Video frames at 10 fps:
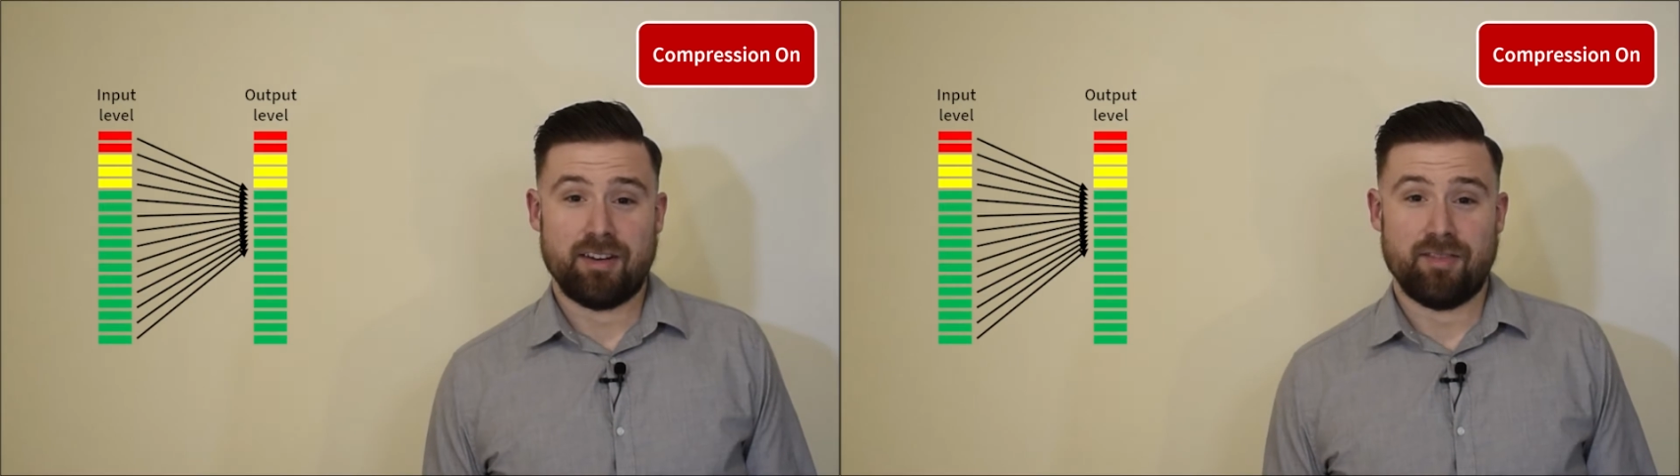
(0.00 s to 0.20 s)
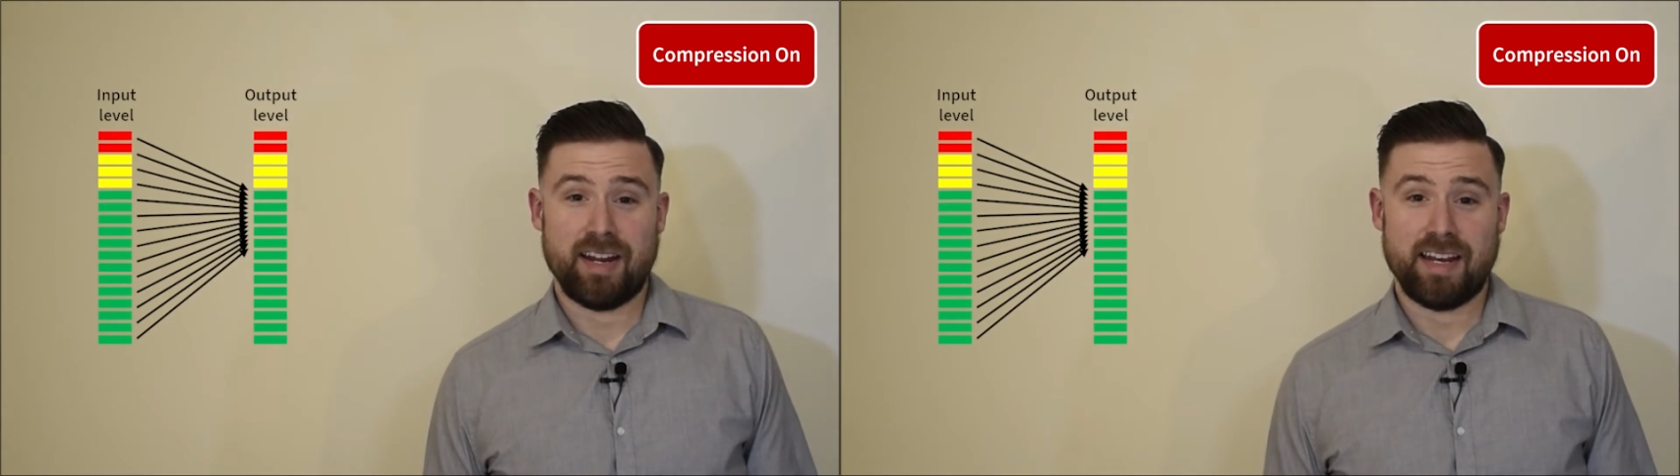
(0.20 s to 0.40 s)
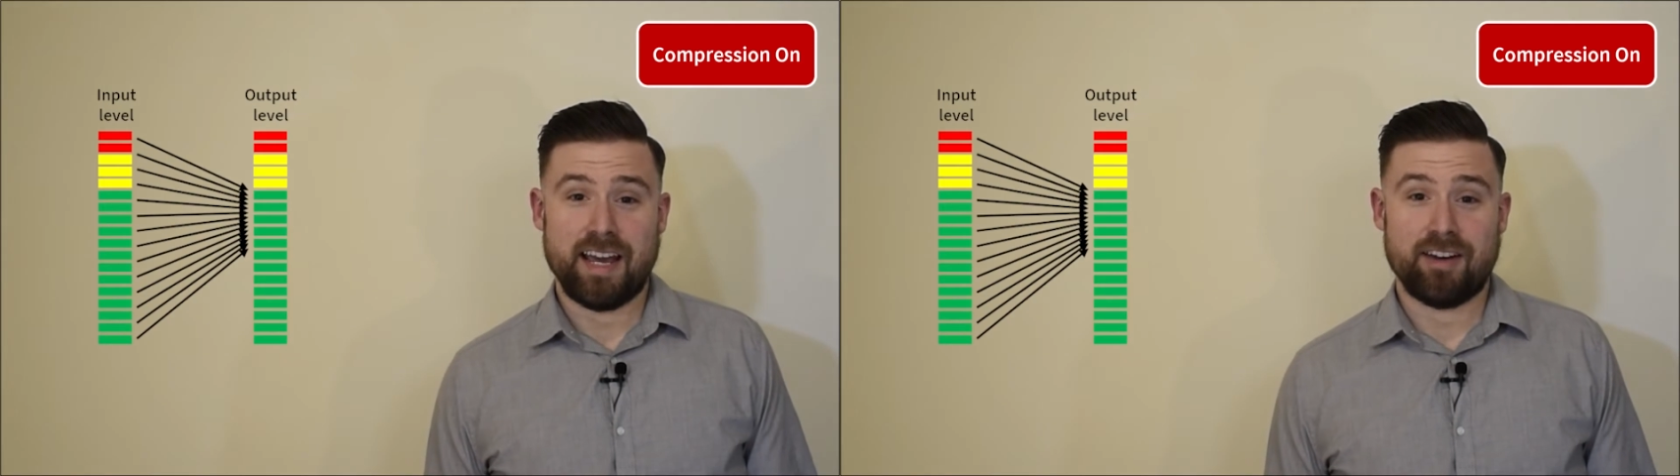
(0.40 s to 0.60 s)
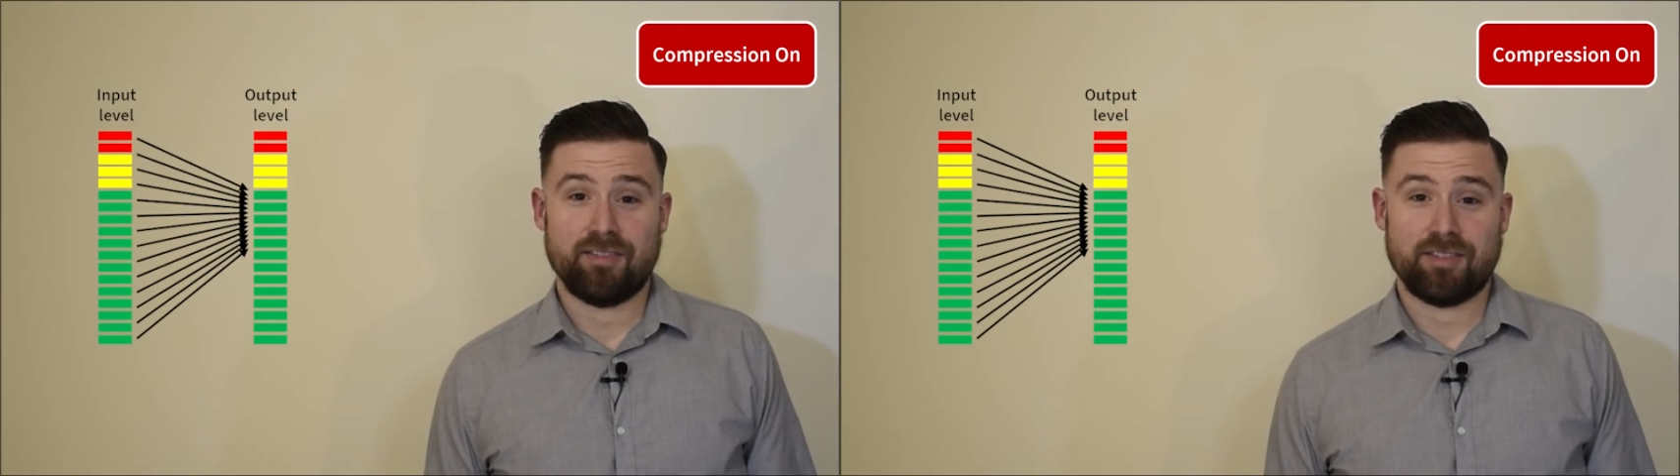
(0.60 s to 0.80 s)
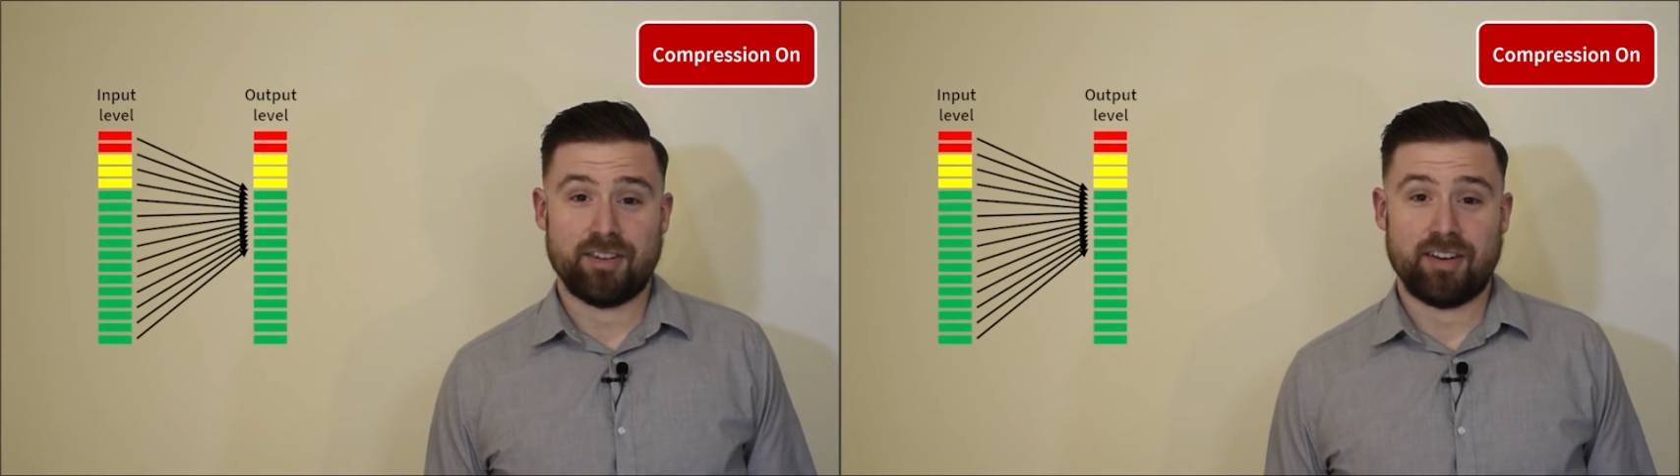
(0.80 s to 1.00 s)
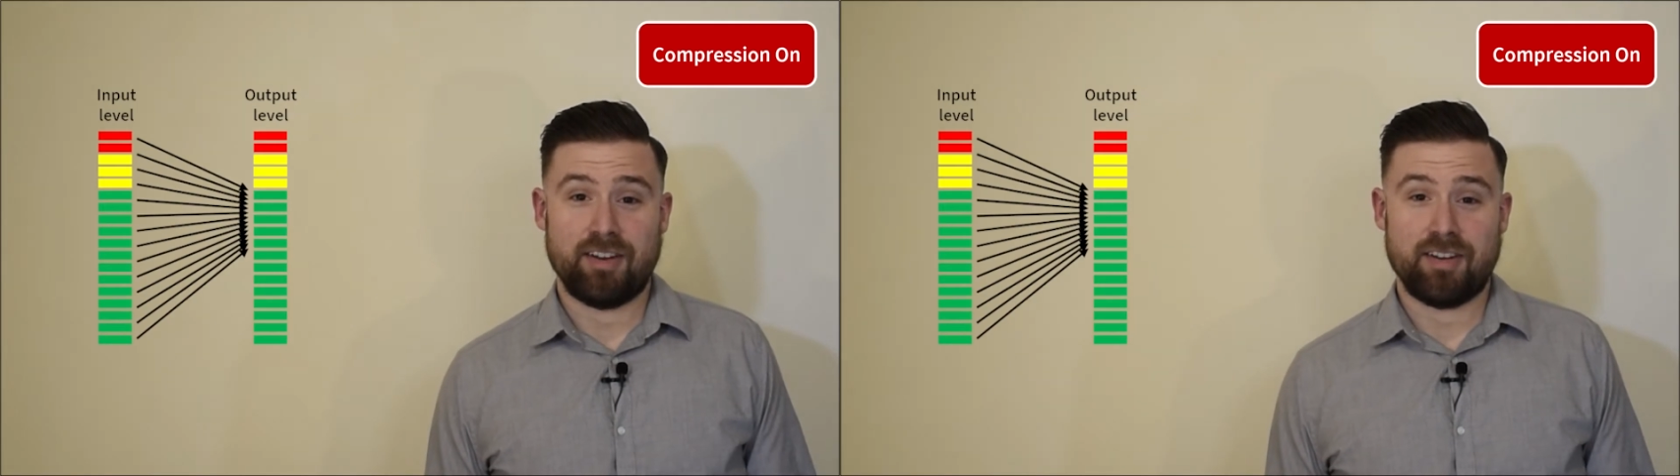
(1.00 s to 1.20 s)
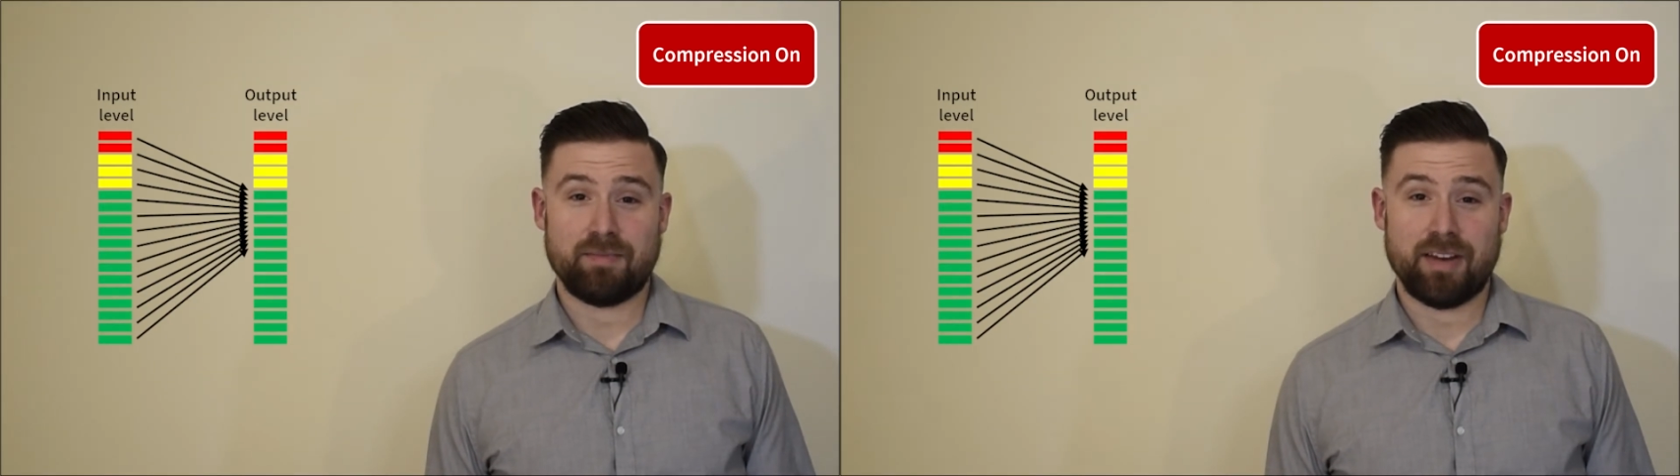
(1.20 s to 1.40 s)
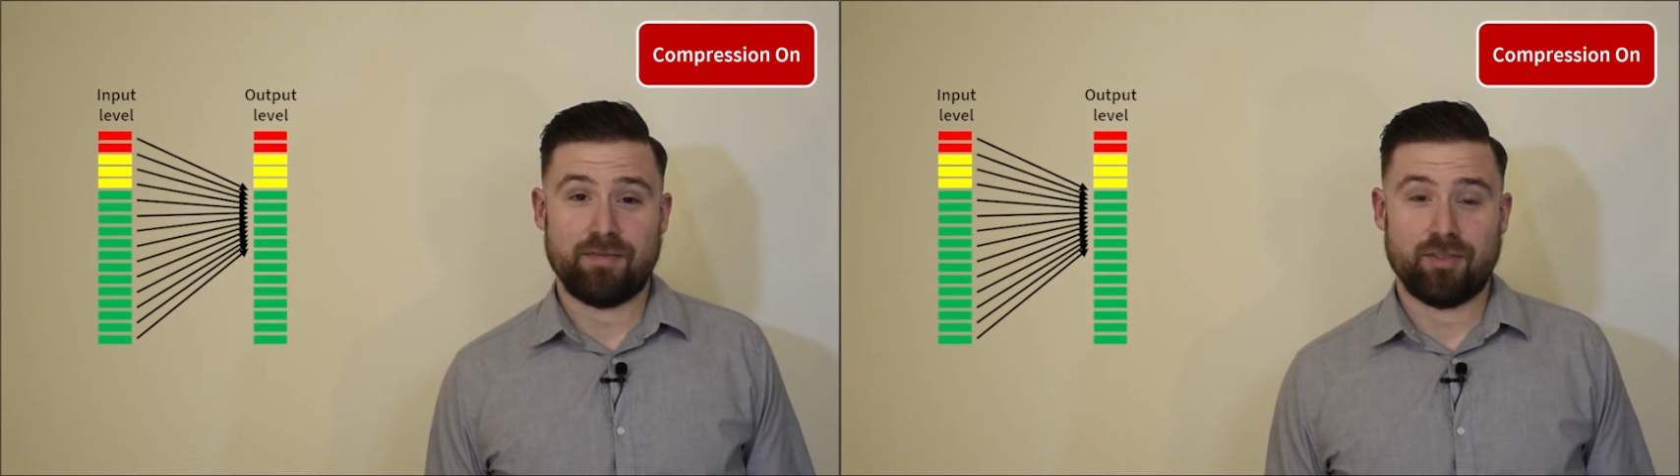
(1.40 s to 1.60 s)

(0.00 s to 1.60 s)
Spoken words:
Right now, you're hearing my